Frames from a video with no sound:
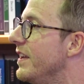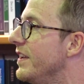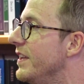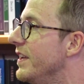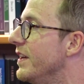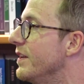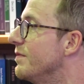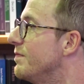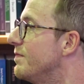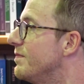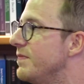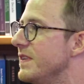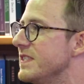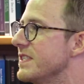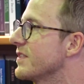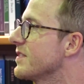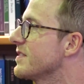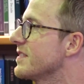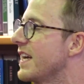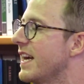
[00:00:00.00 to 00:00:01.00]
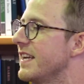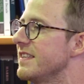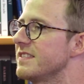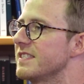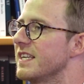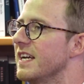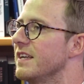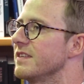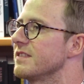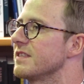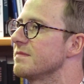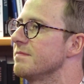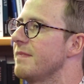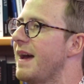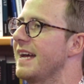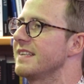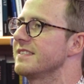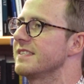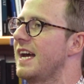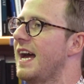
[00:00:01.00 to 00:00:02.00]
You know, physical science tells us
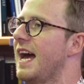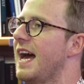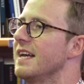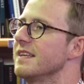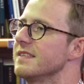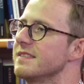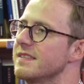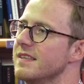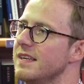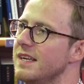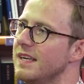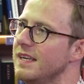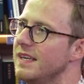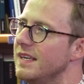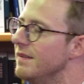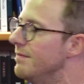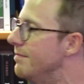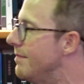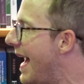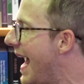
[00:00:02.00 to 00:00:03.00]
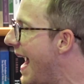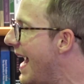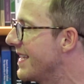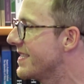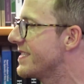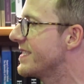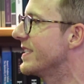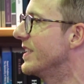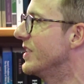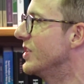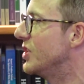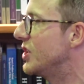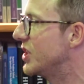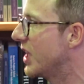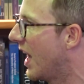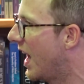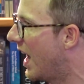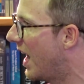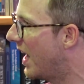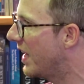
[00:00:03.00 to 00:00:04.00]
matter has mass and
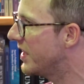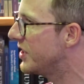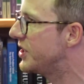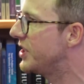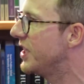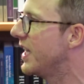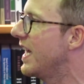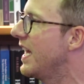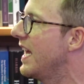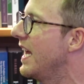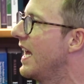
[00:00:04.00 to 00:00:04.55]
charge,